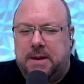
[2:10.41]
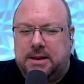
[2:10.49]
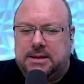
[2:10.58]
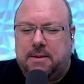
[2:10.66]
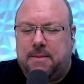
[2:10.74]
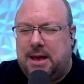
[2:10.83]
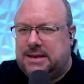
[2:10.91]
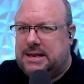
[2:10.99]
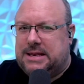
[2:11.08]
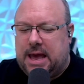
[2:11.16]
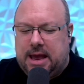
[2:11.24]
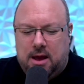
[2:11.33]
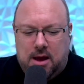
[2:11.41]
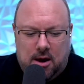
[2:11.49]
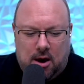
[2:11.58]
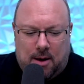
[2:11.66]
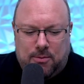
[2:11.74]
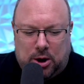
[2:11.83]
But as I say,
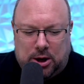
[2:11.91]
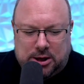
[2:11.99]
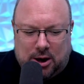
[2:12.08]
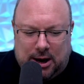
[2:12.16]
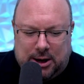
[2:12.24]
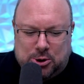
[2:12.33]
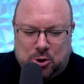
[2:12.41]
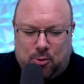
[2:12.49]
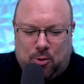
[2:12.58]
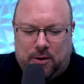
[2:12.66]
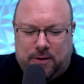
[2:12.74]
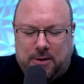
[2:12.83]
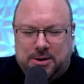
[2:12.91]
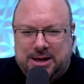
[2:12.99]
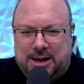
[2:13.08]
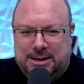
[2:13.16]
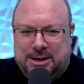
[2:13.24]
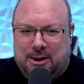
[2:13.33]
I'm not entirely sure where all of those
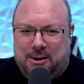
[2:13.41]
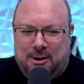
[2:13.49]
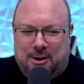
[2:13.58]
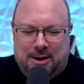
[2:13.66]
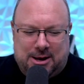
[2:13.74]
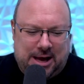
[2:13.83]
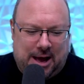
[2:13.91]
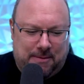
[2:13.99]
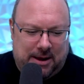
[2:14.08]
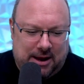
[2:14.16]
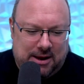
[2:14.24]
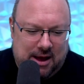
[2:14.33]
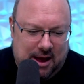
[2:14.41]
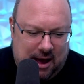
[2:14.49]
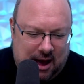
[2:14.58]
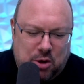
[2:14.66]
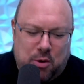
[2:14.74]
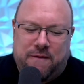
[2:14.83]
things are actually happening. And
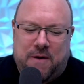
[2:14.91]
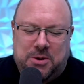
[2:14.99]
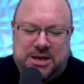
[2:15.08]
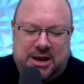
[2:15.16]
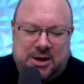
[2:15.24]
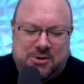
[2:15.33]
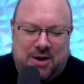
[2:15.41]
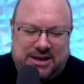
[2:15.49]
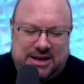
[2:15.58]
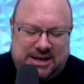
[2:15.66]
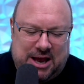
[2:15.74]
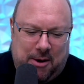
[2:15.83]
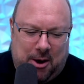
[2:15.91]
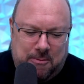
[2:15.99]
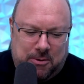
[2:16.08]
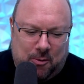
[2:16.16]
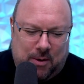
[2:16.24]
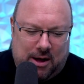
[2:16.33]
UFO Seekers, great to see you.
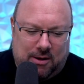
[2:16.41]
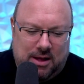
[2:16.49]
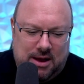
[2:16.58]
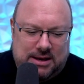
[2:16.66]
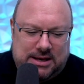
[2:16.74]
Hope you're well.